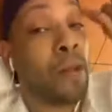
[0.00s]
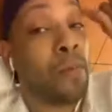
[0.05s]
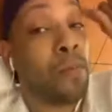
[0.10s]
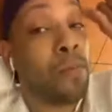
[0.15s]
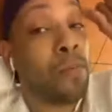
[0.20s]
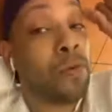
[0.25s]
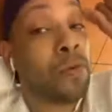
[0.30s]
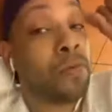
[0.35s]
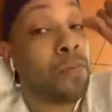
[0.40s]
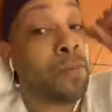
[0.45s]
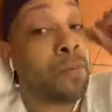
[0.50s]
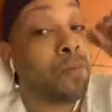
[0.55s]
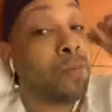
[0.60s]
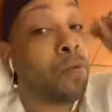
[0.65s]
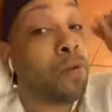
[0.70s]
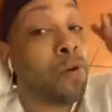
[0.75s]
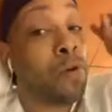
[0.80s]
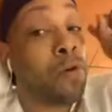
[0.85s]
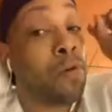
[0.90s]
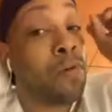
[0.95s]
Most people
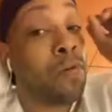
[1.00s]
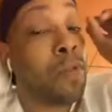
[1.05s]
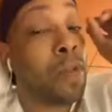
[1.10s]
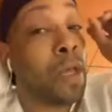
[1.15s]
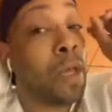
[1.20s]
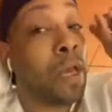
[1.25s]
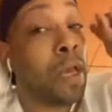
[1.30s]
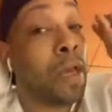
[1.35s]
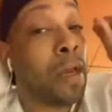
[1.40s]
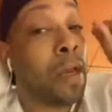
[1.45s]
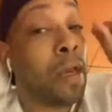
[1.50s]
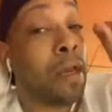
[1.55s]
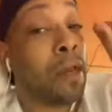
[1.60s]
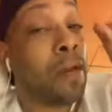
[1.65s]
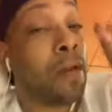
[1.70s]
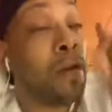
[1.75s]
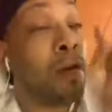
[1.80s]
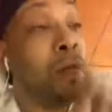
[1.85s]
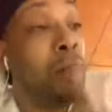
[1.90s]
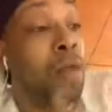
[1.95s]
know that
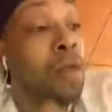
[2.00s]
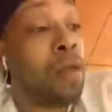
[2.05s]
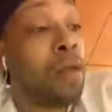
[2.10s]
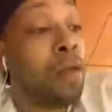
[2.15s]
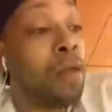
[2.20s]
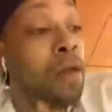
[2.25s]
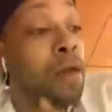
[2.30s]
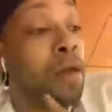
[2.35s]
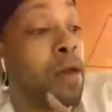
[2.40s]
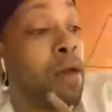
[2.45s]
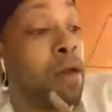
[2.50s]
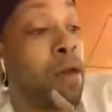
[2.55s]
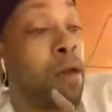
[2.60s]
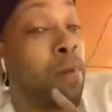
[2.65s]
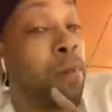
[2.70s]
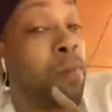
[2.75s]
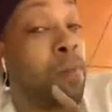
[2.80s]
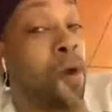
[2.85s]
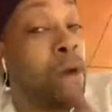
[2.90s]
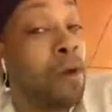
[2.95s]

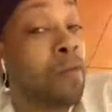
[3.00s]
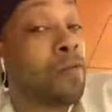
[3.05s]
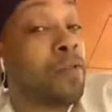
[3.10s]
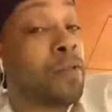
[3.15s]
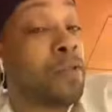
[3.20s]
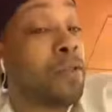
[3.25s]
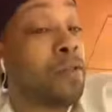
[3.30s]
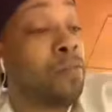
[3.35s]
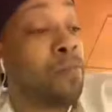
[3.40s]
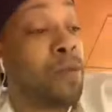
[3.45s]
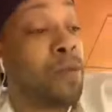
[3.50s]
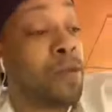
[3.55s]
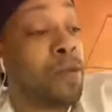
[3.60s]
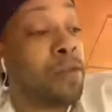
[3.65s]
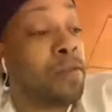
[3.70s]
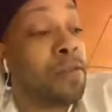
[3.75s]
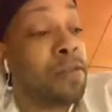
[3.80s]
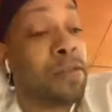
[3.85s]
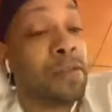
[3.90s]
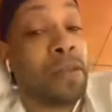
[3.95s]
I'm obviously
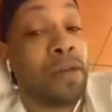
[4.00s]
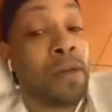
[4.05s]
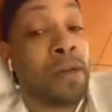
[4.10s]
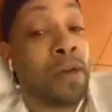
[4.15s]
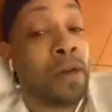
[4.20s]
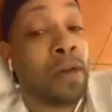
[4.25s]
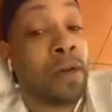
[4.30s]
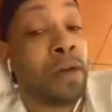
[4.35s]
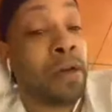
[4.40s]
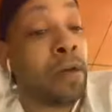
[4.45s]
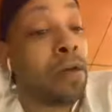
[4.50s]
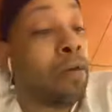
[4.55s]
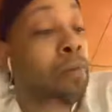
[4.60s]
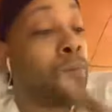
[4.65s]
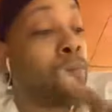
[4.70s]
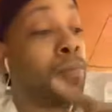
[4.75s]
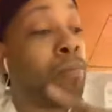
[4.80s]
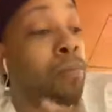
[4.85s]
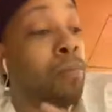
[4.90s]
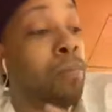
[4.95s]
mixed.
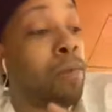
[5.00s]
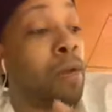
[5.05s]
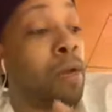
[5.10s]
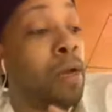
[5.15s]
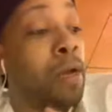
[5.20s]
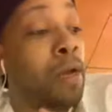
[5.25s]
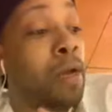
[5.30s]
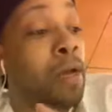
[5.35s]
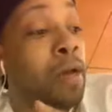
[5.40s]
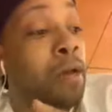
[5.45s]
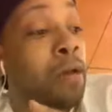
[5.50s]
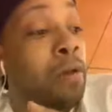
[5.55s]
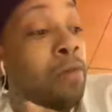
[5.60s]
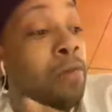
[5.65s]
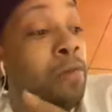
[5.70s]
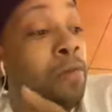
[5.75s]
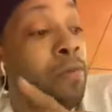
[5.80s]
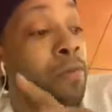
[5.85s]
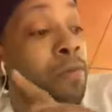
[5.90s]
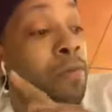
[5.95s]
Um, I
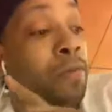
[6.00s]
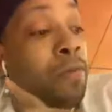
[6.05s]
have